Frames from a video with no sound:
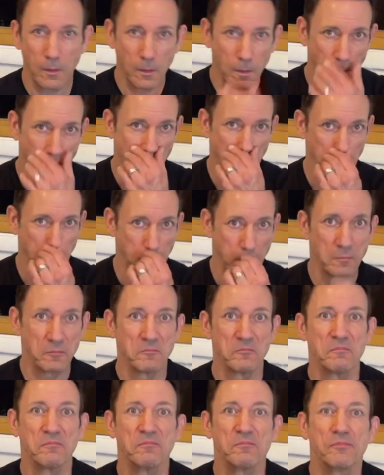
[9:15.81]
but
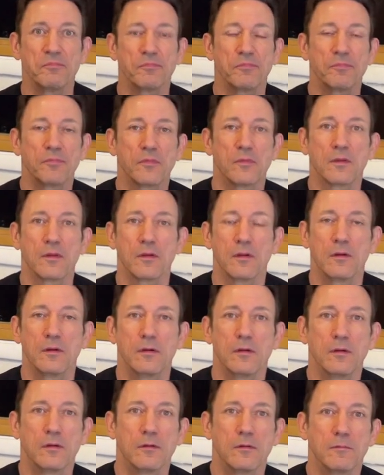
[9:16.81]
um, I still
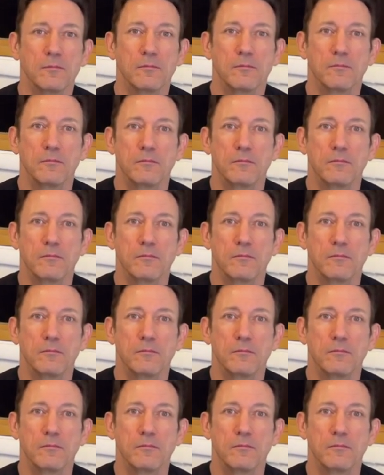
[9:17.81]
imagine, though, playing in